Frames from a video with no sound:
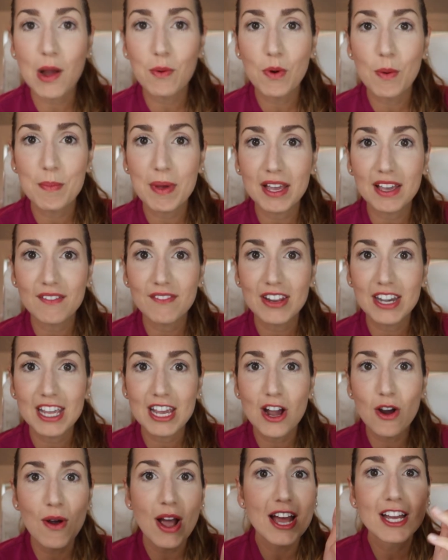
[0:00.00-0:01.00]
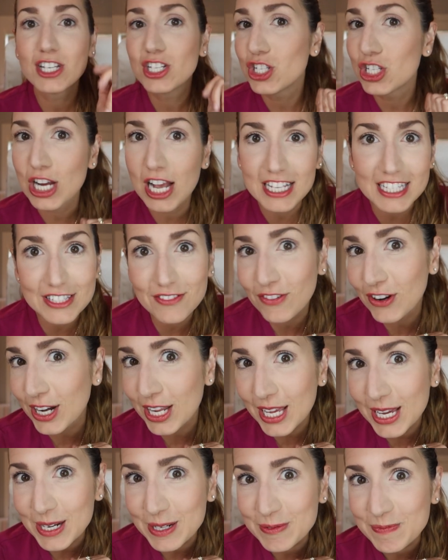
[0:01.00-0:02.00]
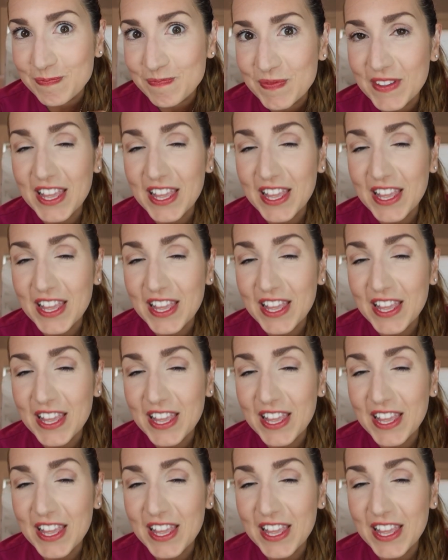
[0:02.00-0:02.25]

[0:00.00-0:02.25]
I will make a video just for you.